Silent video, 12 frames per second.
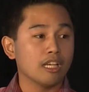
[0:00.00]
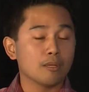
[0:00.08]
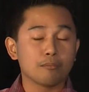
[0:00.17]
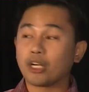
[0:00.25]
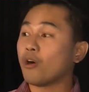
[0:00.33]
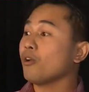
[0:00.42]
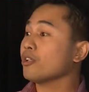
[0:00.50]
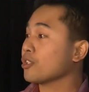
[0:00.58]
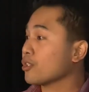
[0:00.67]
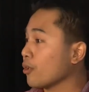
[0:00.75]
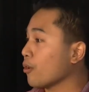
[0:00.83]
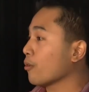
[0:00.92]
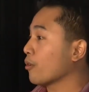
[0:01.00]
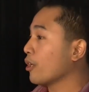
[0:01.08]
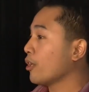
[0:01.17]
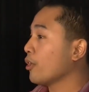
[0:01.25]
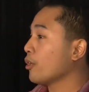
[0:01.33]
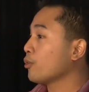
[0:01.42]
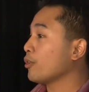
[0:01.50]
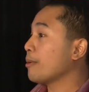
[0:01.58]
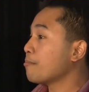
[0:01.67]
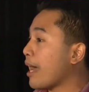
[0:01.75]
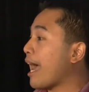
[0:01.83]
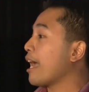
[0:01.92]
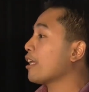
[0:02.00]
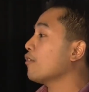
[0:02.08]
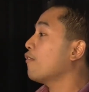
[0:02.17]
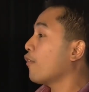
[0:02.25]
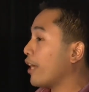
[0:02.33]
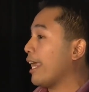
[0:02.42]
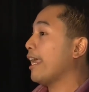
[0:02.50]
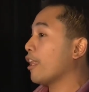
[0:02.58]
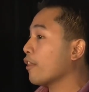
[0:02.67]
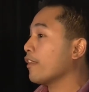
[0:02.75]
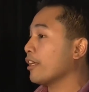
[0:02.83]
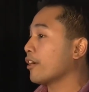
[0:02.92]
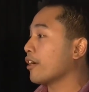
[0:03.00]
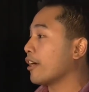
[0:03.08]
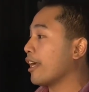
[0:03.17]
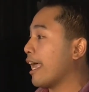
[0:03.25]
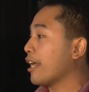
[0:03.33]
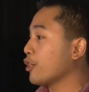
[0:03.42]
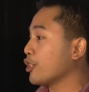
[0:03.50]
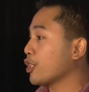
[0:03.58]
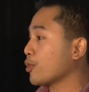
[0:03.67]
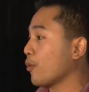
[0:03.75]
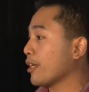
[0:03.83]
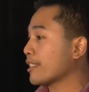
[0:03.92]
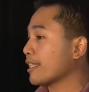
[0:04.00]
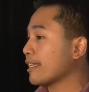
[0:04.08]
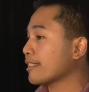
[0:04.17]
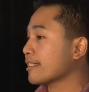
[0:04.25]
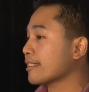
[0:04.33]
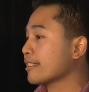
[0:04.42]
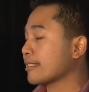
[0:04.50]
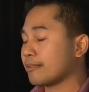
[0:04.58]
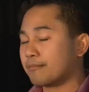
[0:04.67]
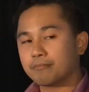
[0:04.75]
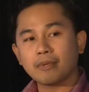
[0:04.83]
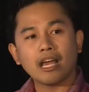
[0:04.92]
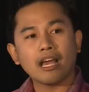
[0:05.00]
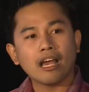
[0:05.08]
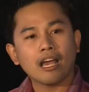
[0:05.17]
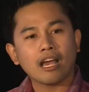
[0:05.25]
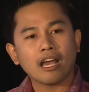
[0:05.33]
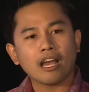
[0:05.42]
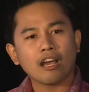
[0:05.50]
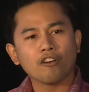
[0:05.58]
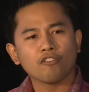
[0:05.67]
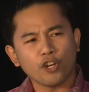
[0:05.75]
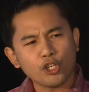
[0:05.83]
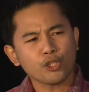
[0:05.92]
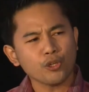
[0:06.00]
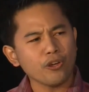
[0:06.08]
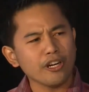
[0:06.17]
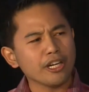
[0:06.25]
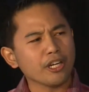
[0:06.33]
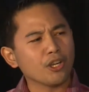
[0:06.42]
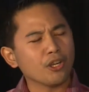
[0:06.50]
but also to demand for healthier energy choices. For sure,